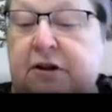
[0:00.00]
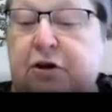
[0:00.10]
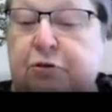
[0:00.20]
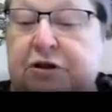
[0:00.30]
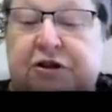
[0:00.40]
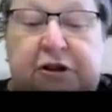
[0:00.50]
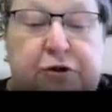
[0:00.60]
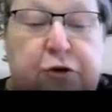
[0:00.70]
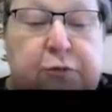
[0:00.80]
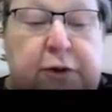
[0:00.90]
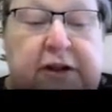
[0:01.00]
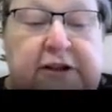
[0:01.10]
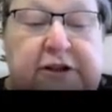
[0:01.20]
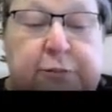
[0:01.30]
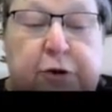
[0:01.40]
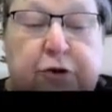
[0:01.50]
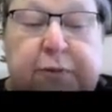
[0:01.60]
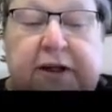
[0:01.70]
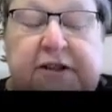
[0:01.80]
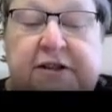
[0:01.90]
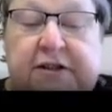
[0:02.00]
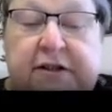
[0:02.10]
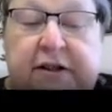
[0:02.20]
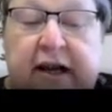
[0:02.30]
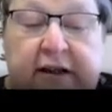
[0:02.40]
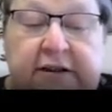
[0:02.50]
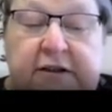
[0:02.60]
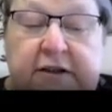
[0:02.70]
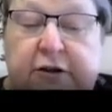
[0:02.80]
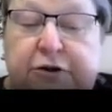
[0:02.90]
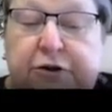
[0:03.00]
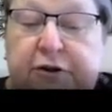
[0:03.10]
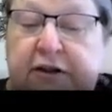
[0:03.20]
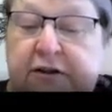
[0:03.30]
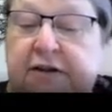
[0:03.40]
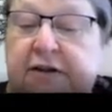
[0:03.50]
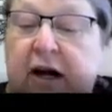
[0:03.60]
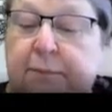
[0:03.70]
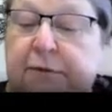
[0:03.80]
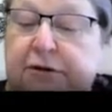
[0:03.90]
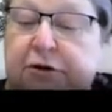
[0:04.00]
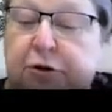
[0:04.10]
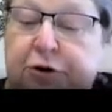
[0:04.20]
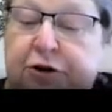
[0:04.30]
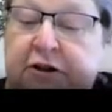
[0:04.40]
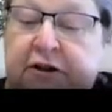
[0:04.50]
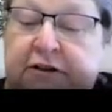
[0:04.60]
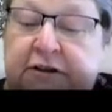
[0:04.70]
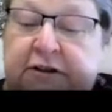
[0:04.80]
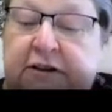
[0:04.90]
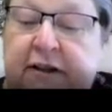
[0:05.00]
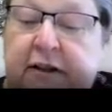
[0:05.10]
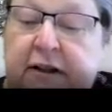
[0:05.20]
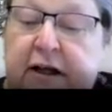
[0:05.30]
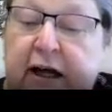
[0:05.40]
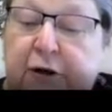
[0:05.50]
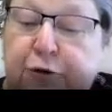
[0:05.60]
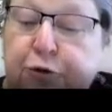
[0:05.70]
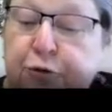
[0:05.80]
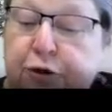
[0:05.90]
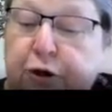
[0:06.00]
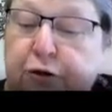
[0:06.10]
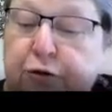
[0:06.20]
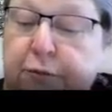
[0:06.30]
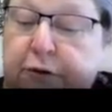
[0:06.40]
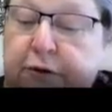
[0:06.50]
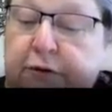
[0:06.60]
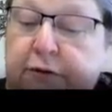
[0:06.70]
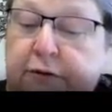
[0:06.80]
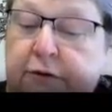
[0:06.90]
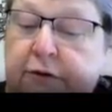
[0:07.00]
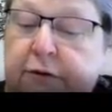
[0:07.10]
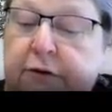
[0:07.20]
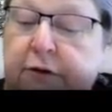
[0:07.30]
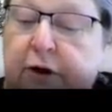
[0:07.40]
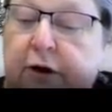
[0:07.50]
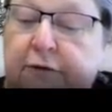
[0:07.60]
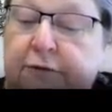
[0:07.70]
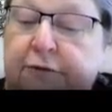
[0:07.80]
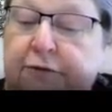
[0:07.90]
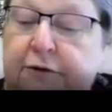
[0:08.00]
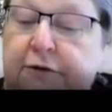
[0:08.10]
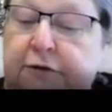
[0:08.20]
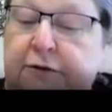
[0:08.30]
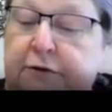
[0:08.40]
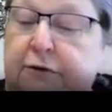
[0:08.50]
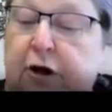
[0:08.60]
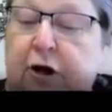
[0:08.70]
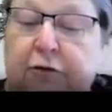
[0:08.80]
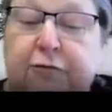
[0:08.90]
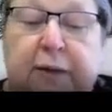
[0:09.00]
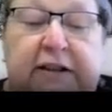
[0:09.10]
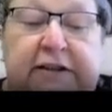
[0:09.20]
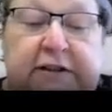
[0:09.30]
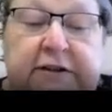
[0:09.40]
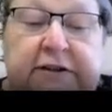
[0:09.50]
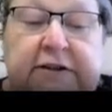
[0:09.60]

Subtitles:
which is a normalized block basis in X, so that this happens. So here is the L2 norm of my